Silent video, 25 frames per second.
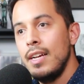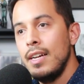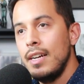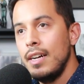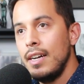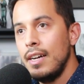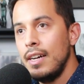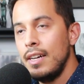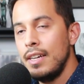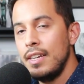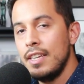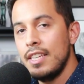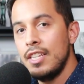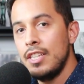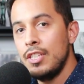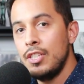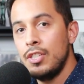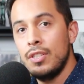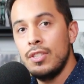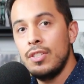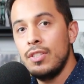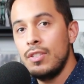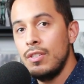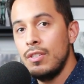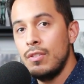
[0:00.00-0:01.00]
Uh,
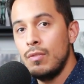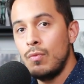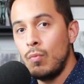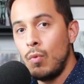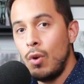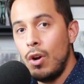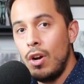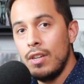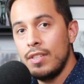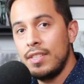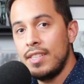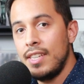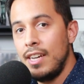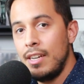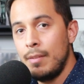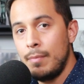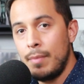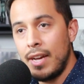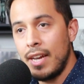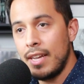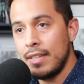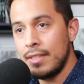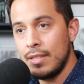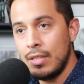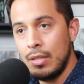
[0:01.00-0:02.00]
just the raw sound
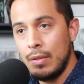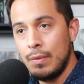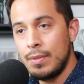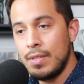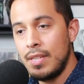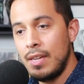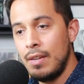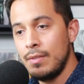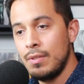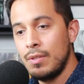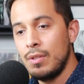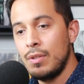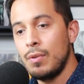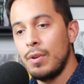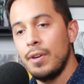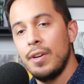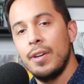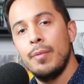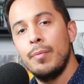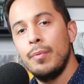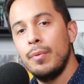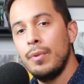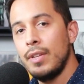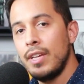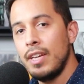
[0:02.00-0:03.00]
by itself sounds
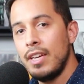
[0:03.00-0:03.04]
incredible.